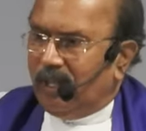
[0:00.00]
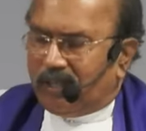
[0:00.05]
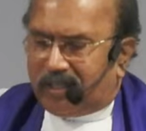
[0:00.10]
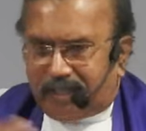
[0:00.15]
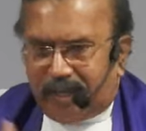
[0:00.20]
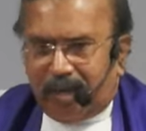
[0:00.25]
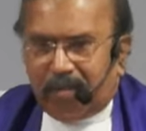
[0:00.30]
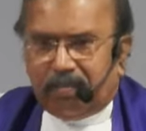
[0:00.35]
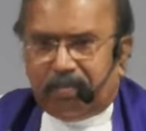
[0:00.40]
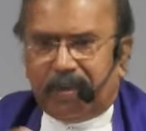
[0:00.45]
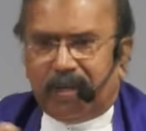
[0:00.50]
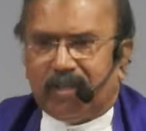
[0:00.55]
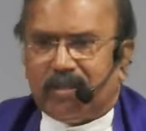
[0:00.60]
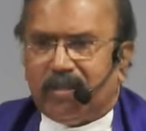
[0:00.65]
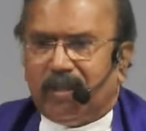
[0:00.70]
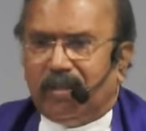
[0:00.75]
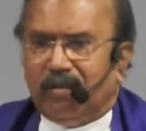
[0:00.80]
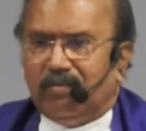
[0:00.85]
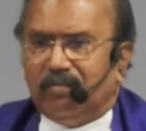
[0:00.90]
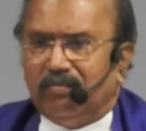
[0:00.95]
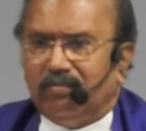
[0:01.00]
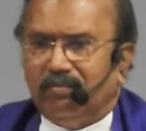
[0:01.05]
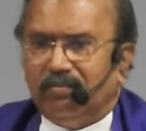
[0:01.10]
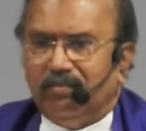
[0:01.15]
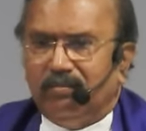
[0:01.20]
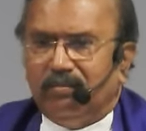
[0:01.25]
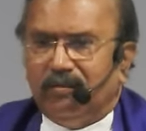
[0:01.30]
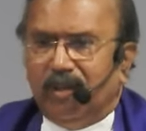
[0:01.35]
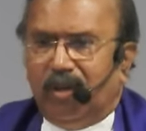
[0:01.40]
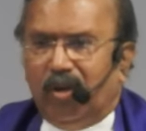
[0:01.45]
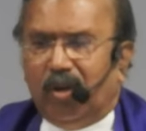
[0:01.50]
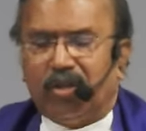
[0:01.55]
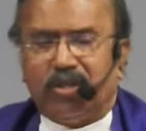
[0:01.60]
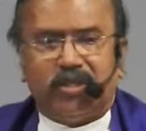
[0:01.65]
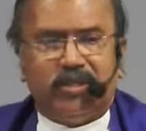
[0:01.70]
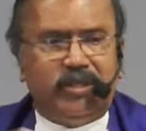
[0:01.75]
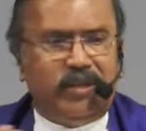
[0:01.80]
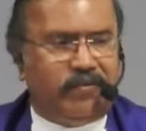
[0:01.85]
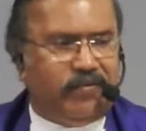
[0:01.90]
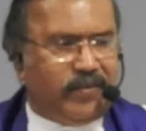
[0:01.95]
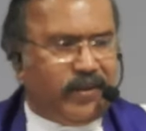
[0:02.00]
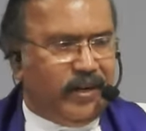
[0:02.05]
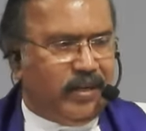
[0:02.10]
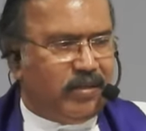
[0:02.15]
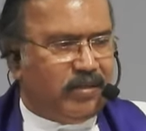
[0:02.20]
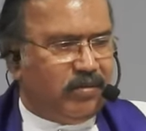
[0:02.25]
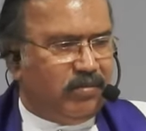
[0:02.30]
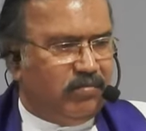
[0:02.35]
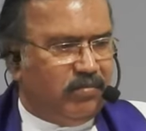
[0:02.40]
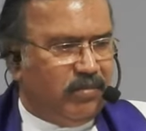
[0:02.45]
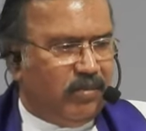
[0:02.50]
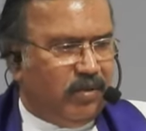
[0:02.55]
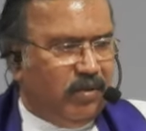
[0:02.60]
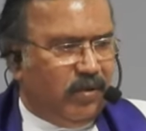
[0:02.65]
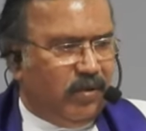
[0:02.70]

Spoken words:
The same person looks different.